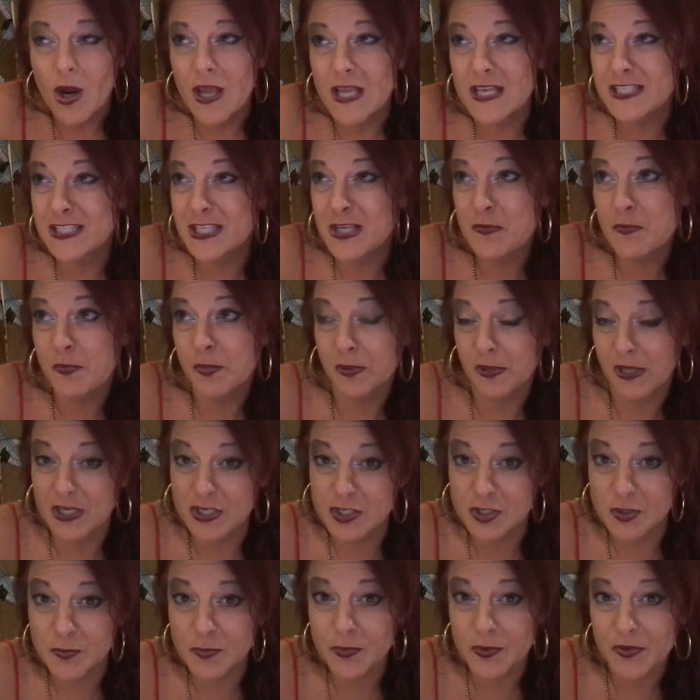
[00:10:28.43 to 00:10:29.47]
is it
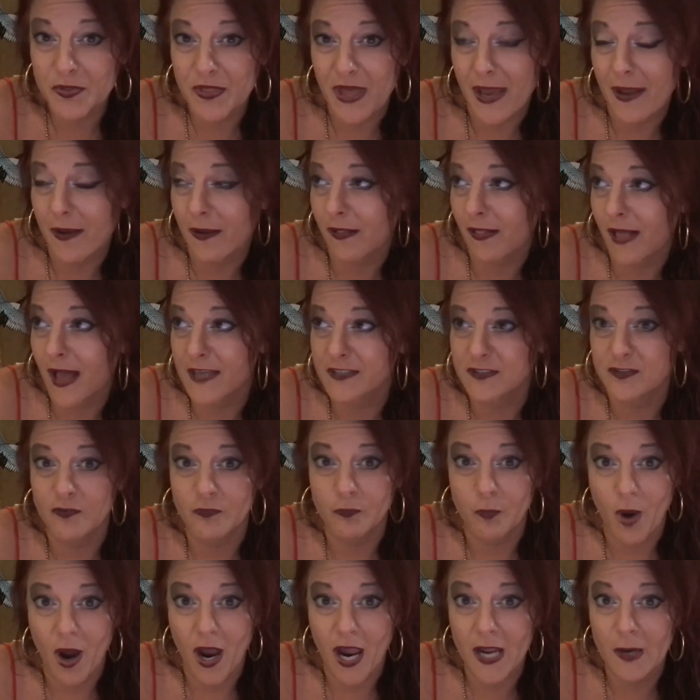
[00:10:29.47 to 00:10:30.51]
pleasurable that glass of
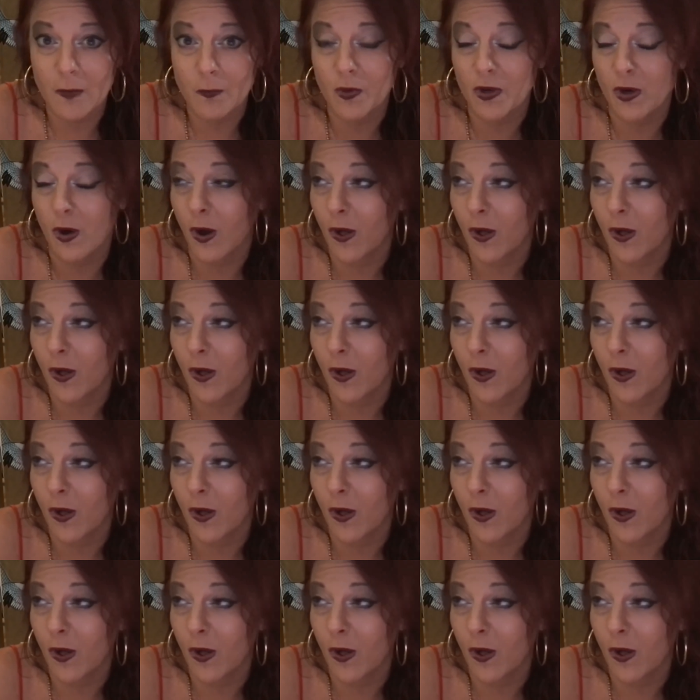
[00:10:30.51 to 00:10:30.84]
wine when